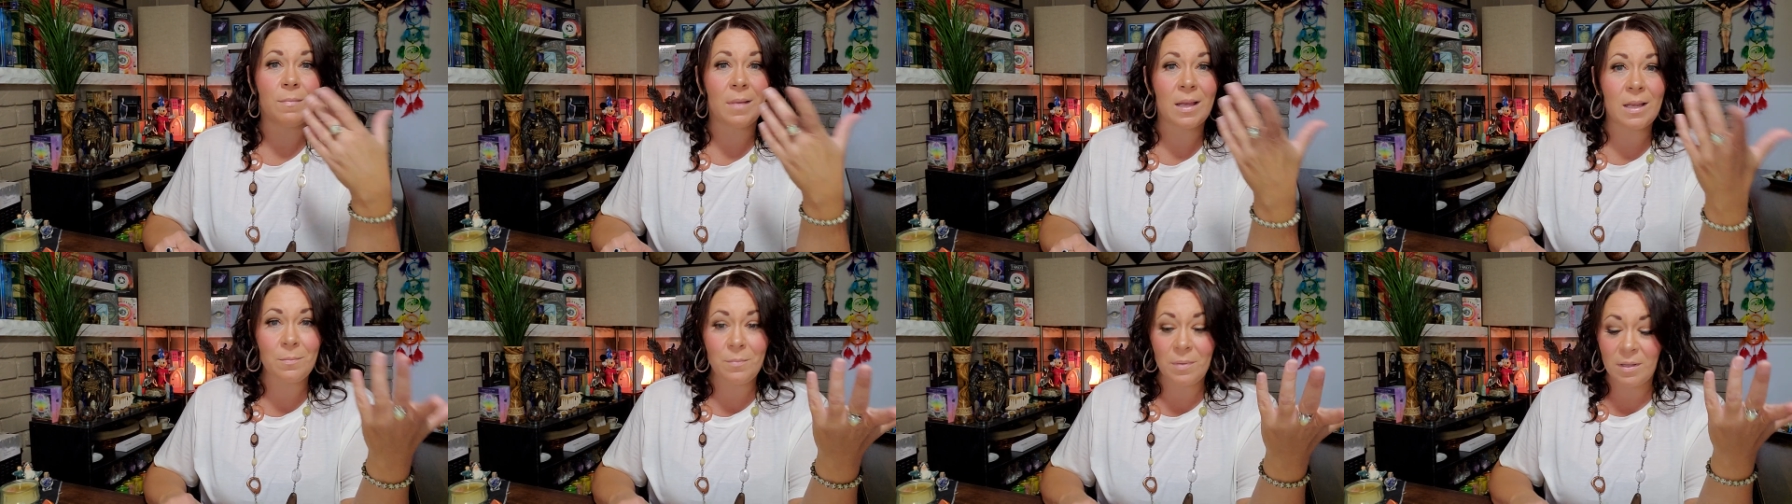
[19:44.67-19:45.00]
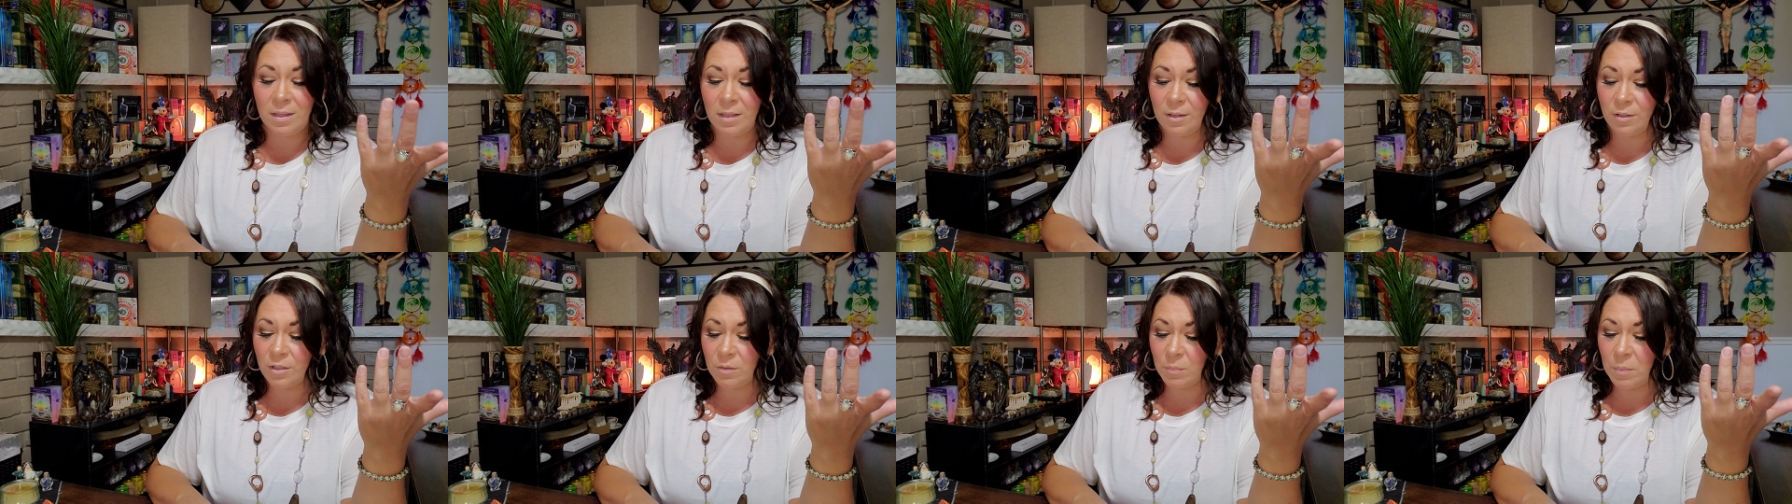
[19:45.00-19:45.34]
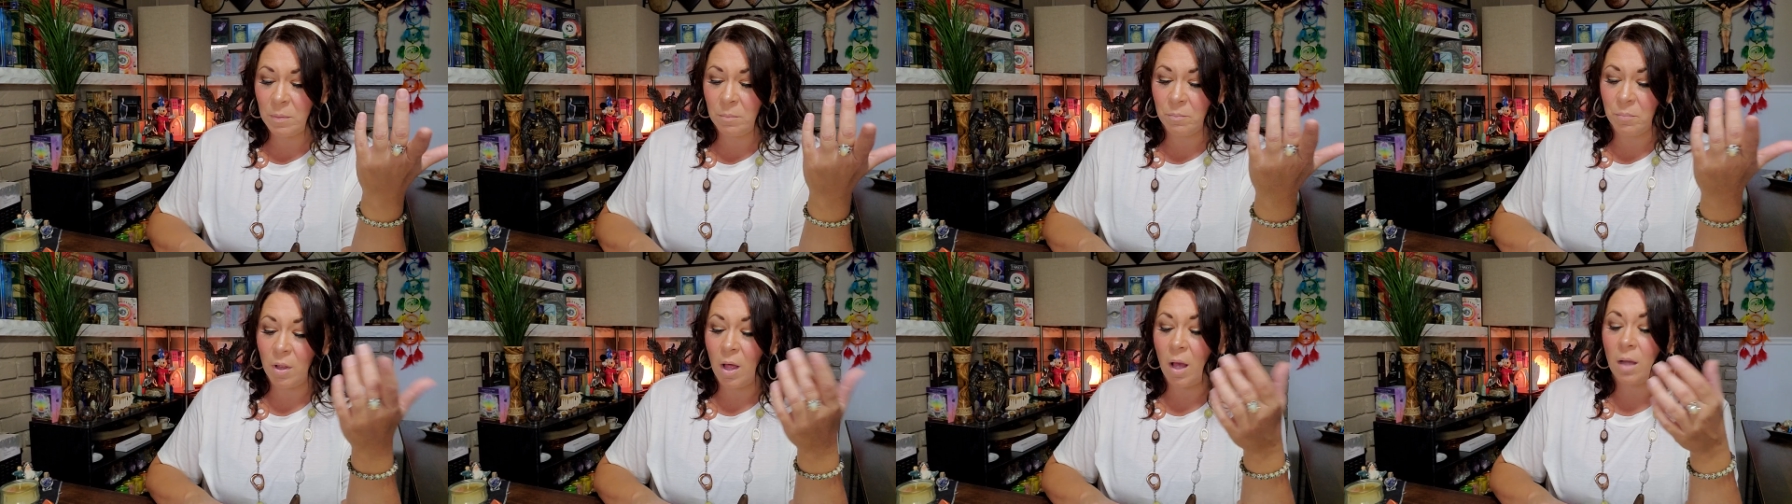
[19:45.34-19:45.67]
Maybe there's
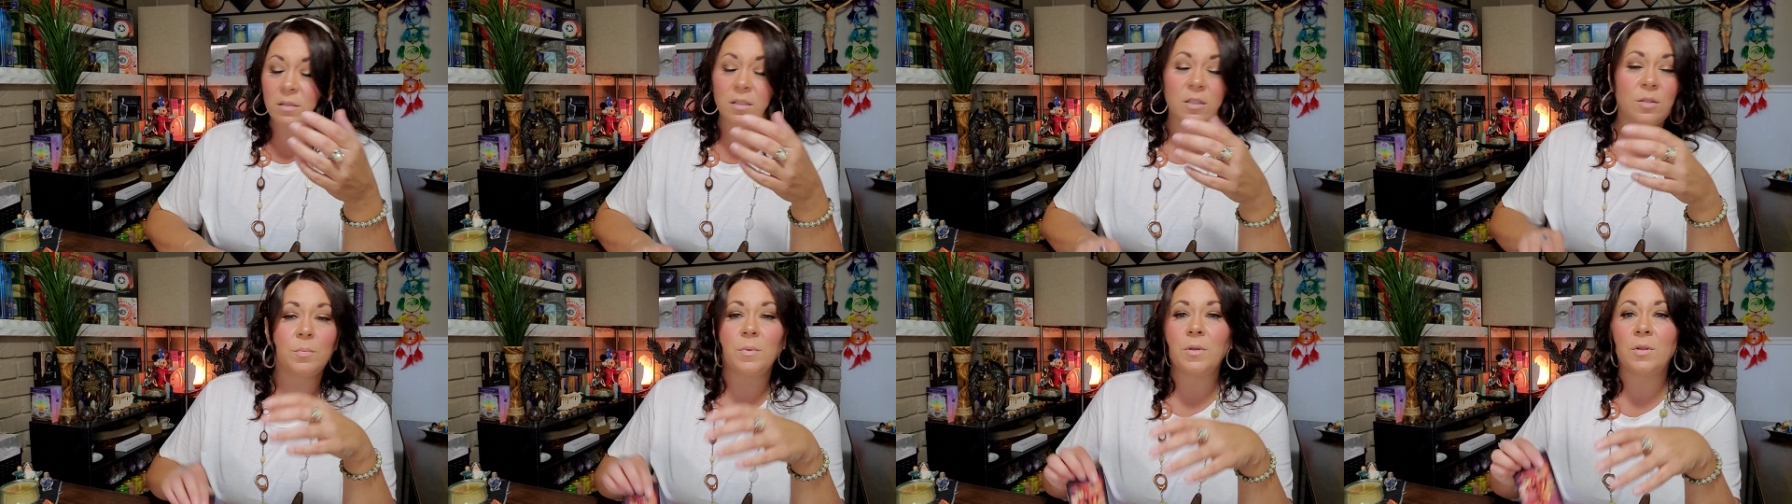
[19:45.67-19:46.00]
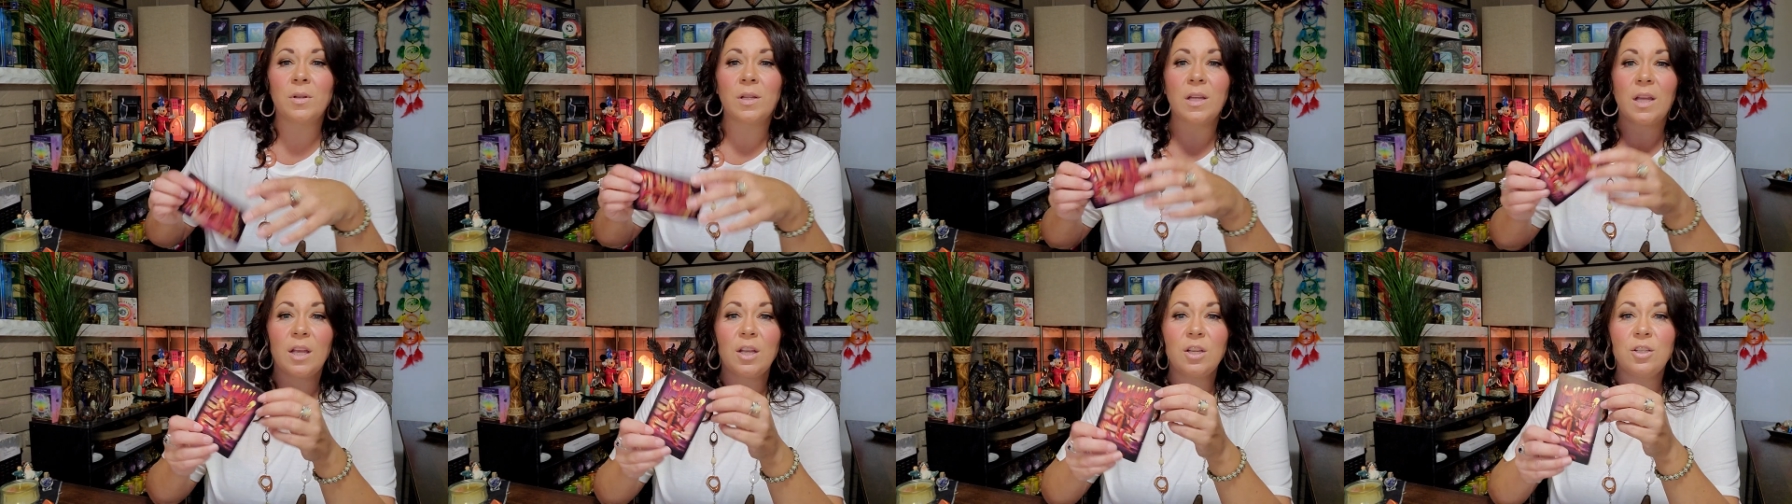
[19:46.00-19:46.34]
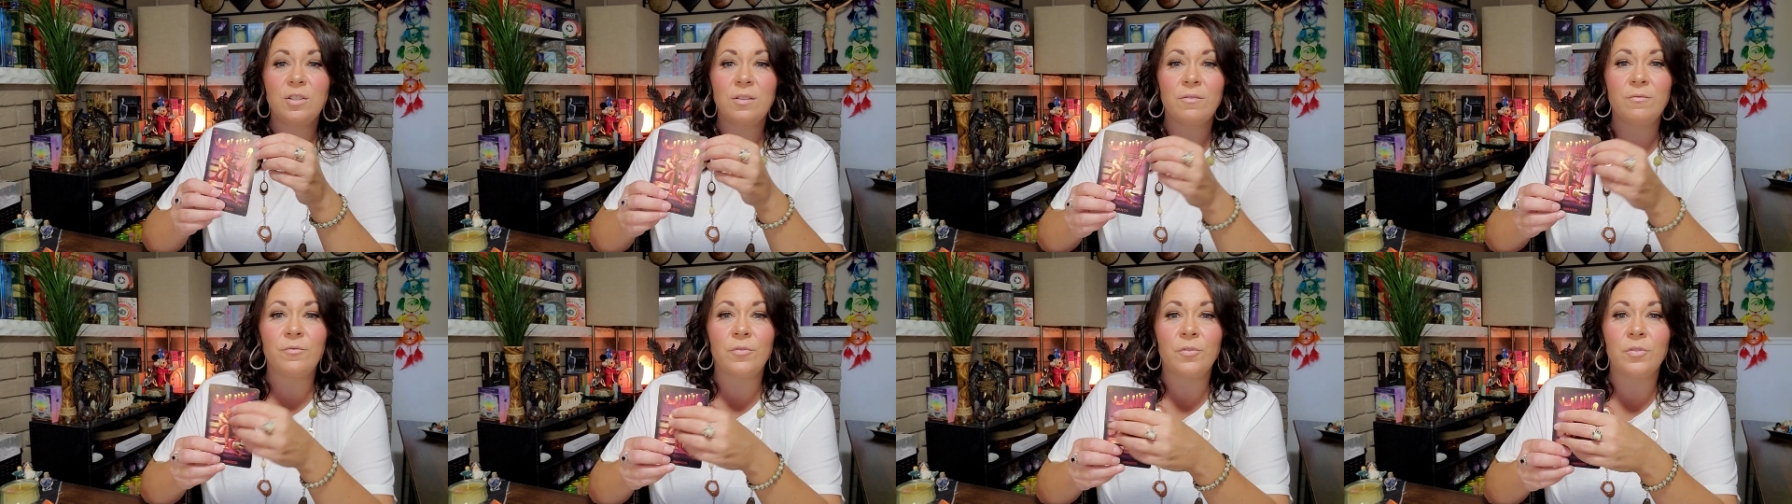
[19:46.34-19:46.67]
been blocked
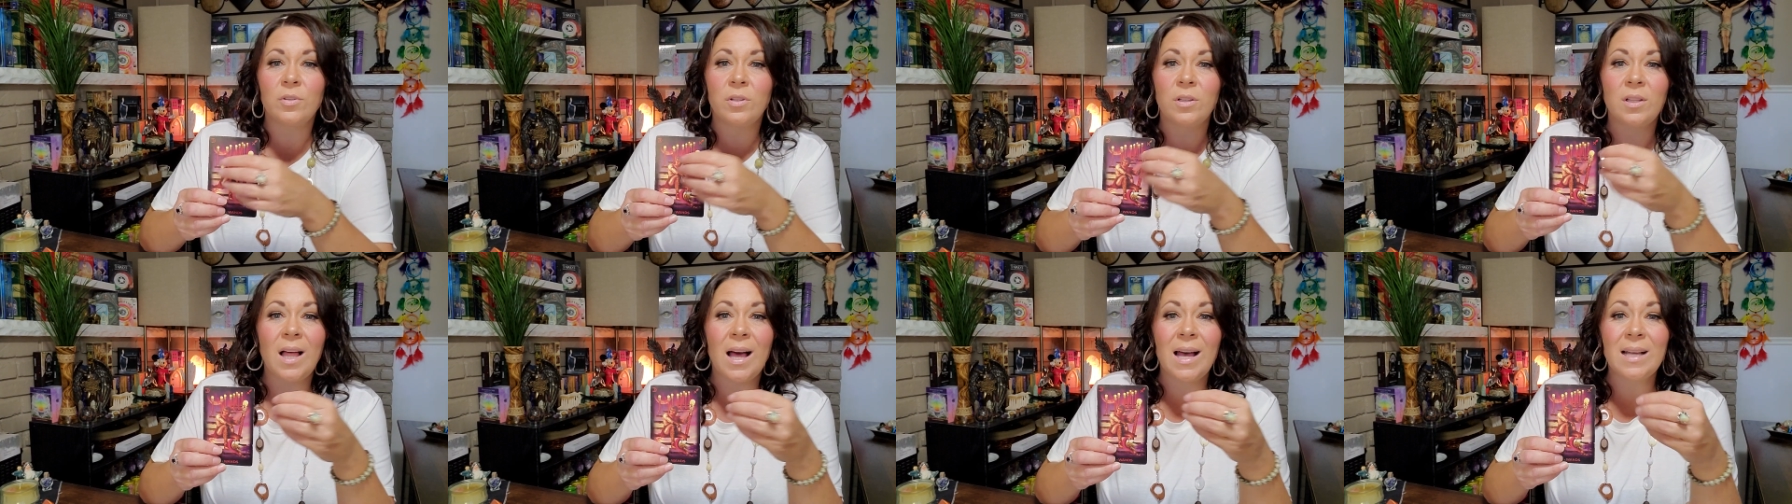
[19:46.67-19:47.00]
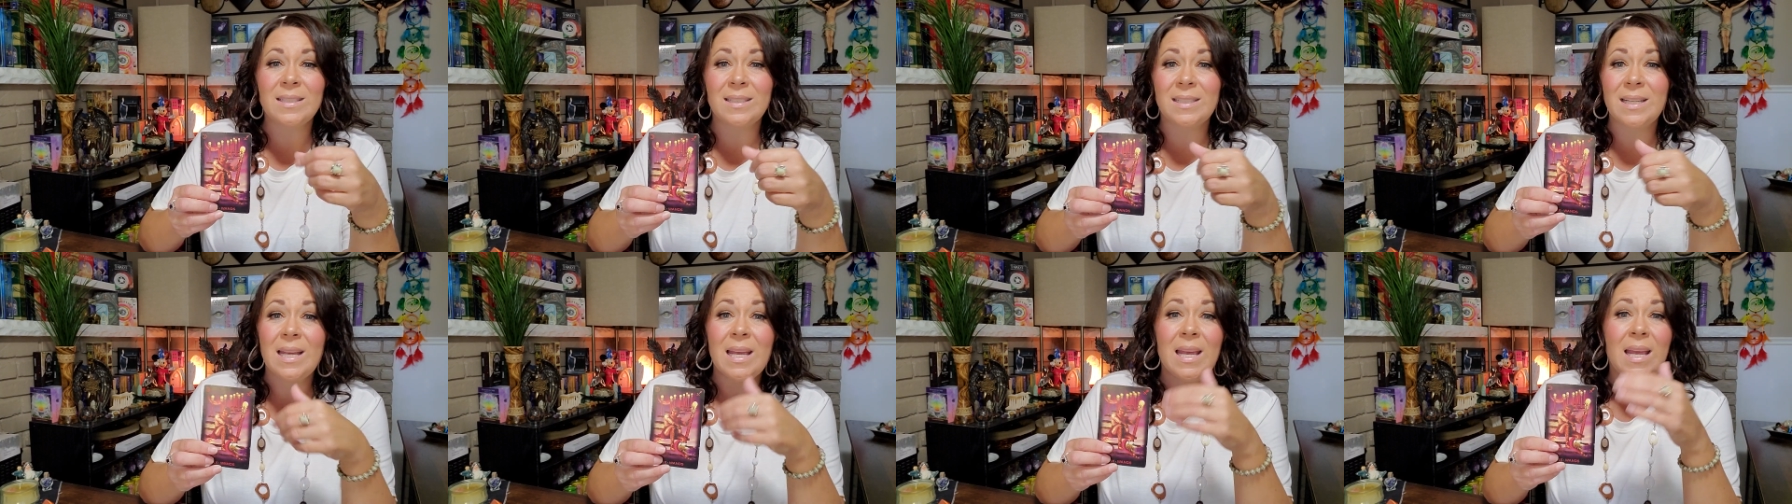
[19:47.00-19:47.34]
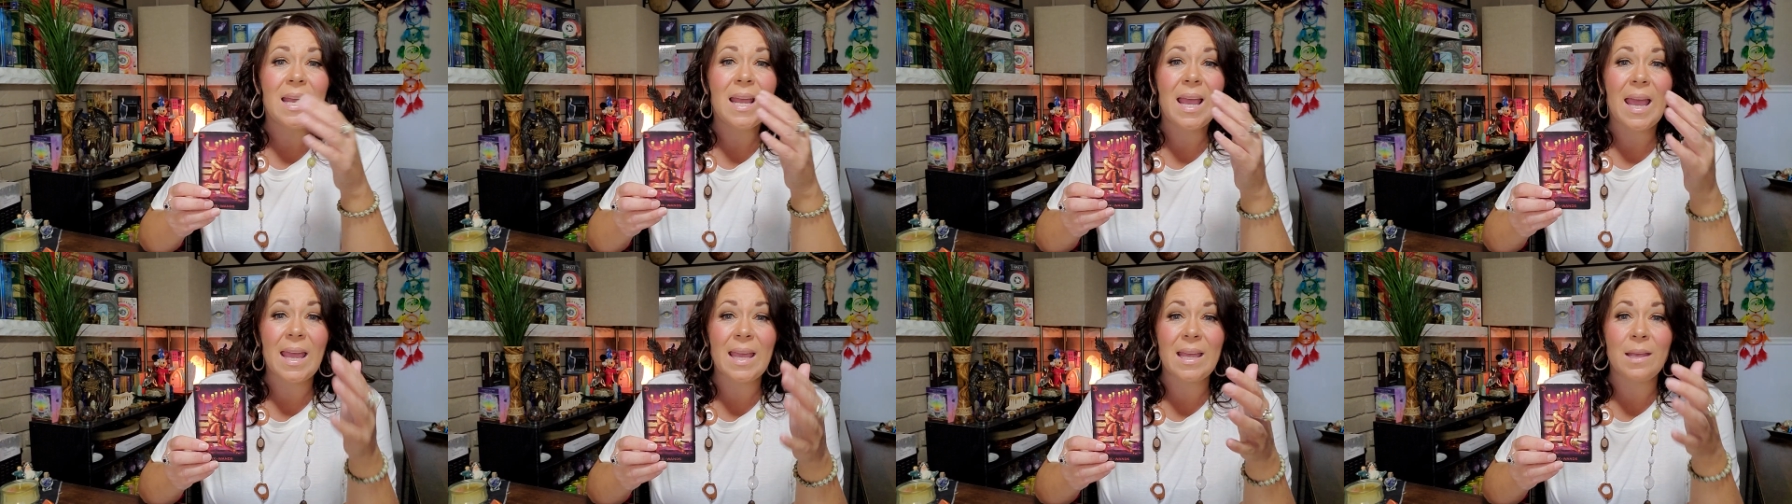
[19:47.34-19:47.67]
communication for the last
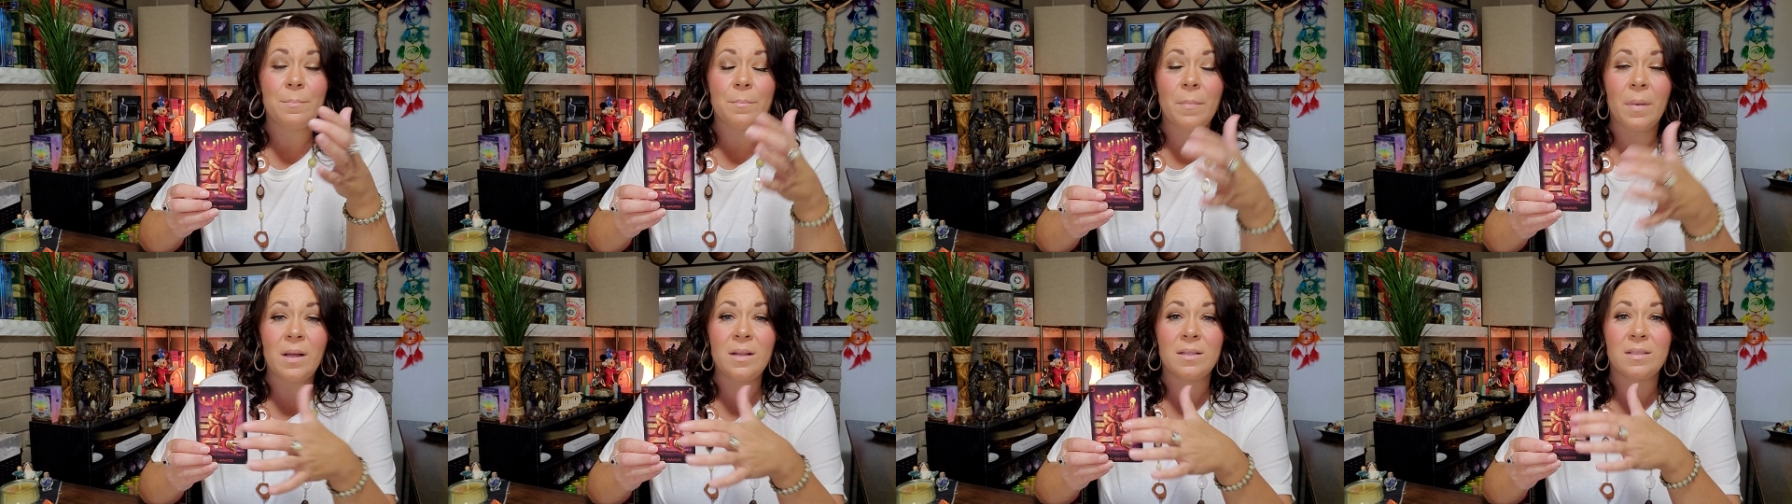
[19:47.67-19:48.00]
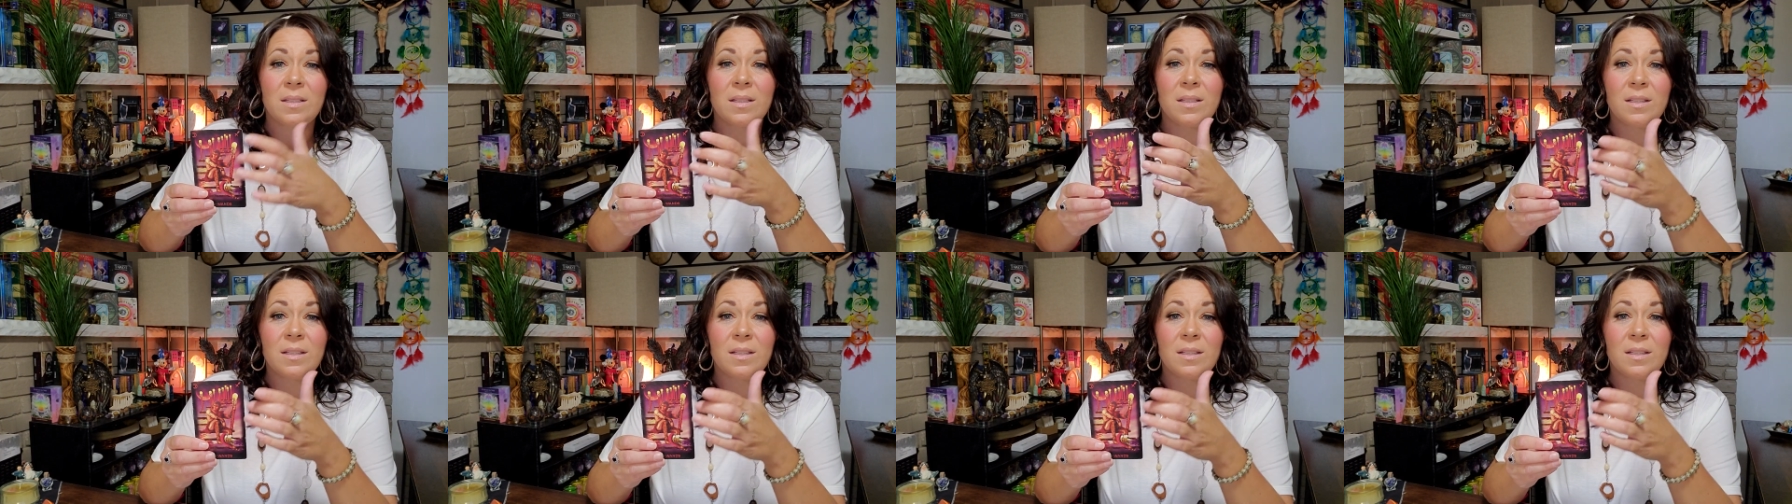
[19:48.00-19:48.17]
eight months.